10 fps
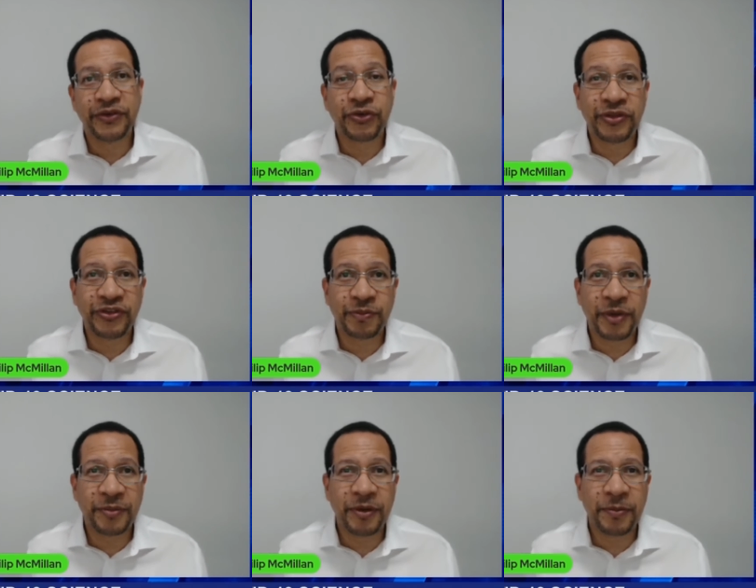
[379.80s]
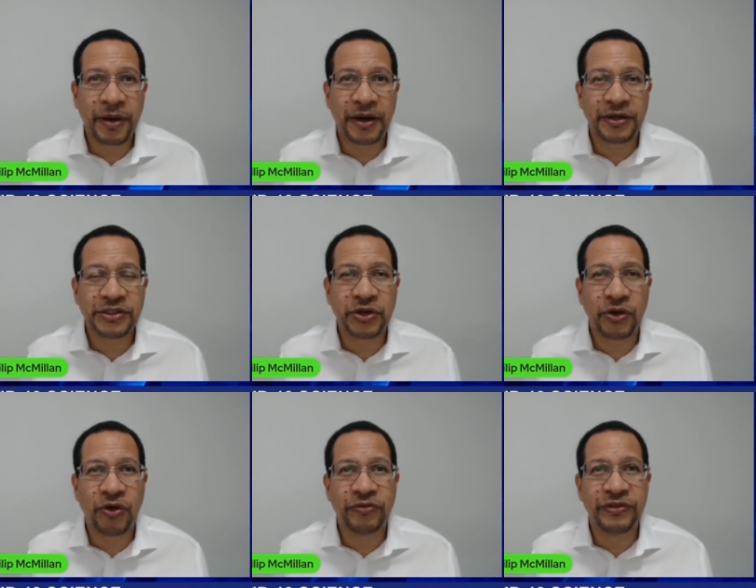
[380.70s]
So this may be part
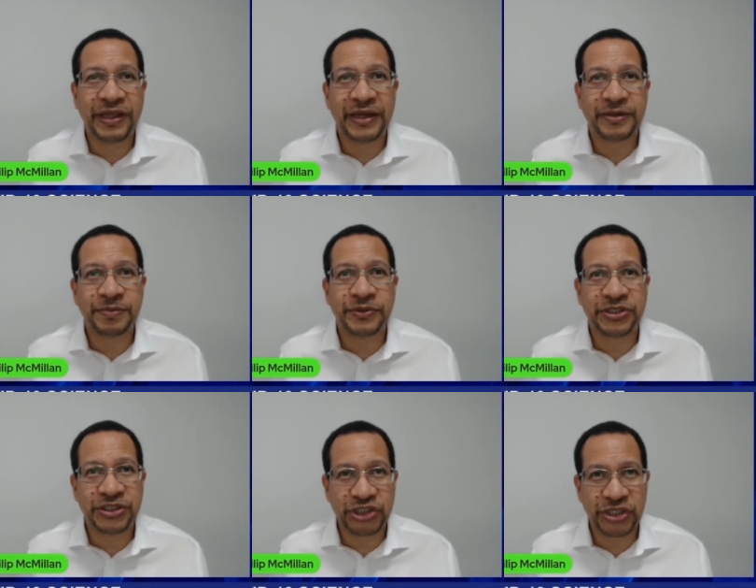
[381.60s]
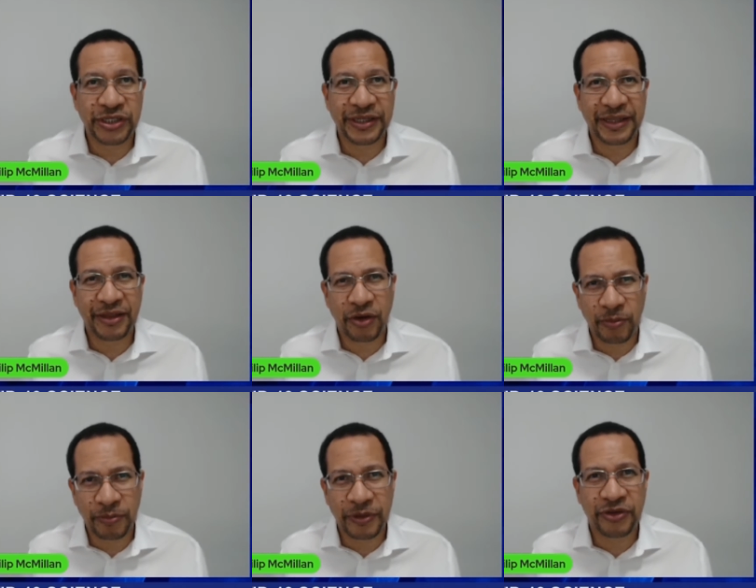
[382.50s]
of that position that the
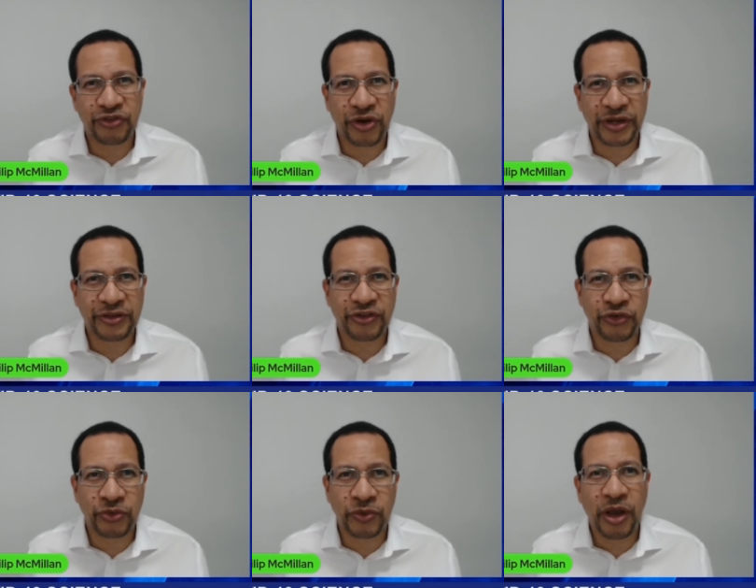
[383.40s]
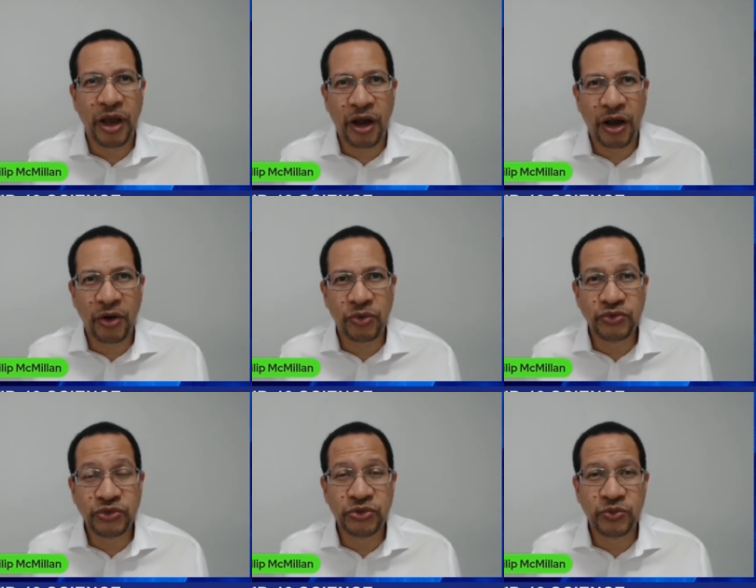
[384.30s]
company is trying to do. How
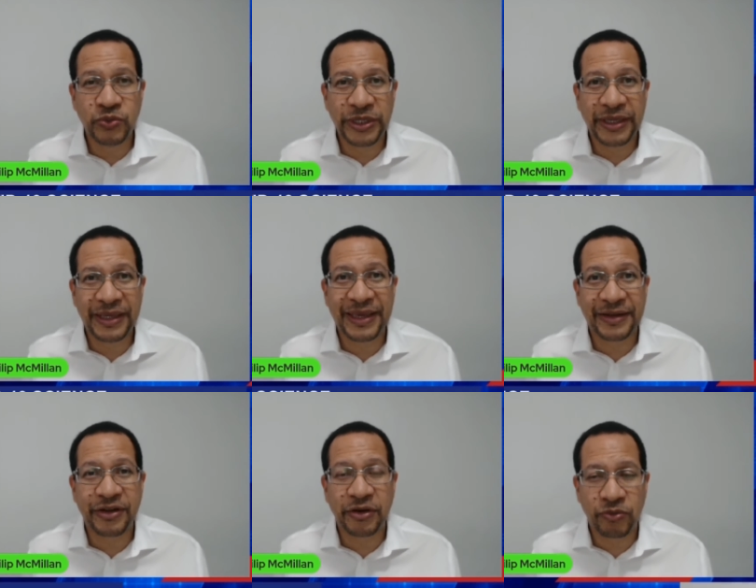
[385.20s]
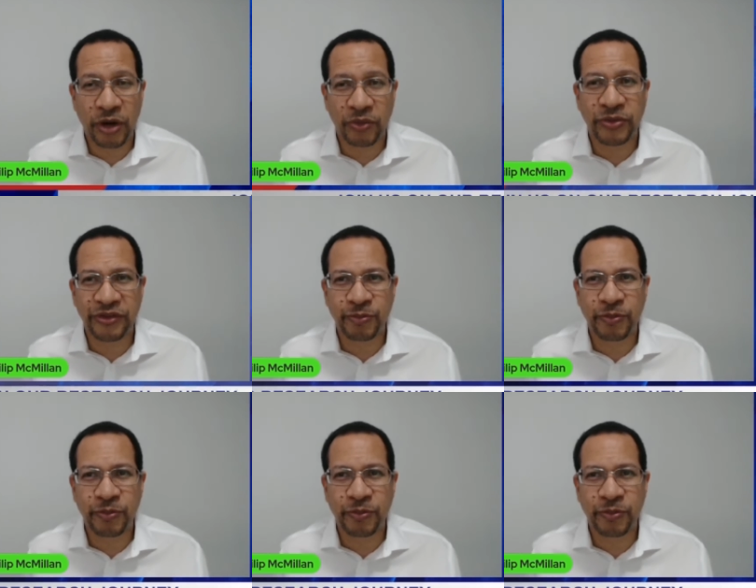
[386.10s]
do we get around this